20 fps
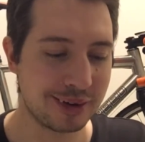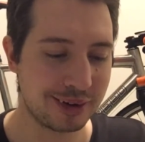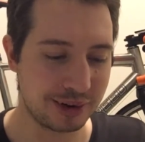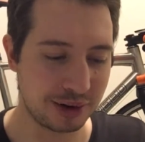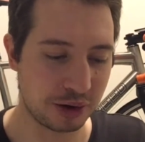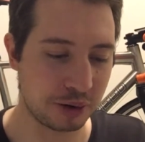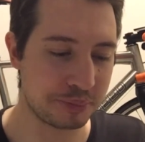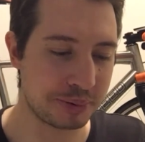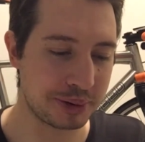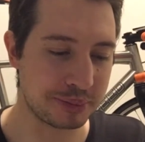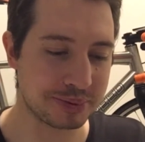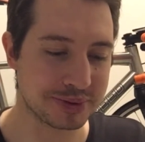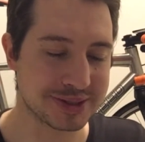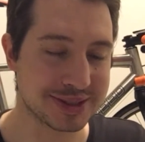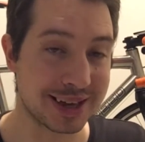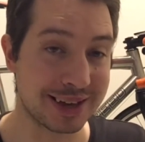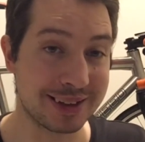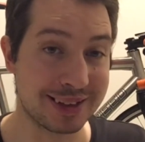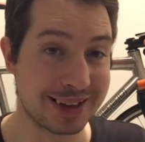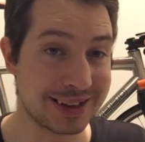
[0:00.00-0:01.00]
a lot of people
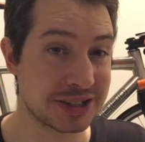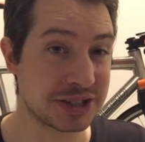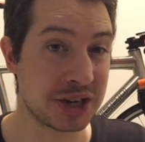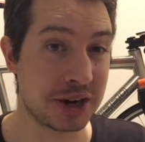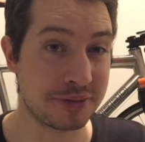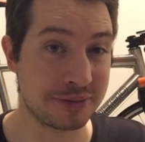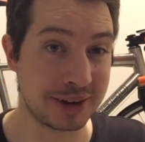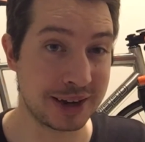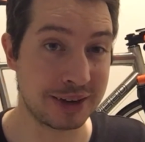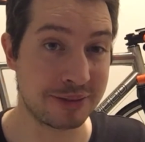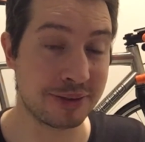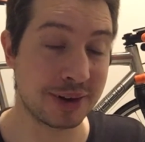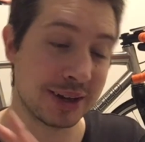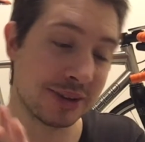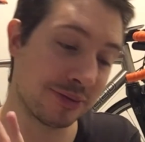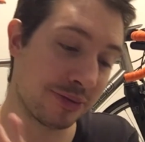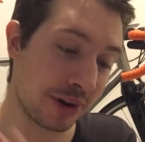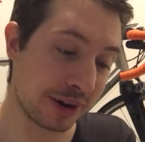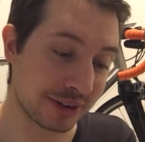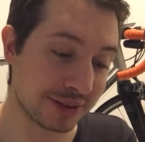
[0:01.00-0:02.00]
say that shift lever
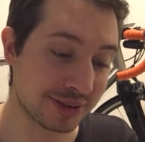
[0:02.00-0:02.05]
is very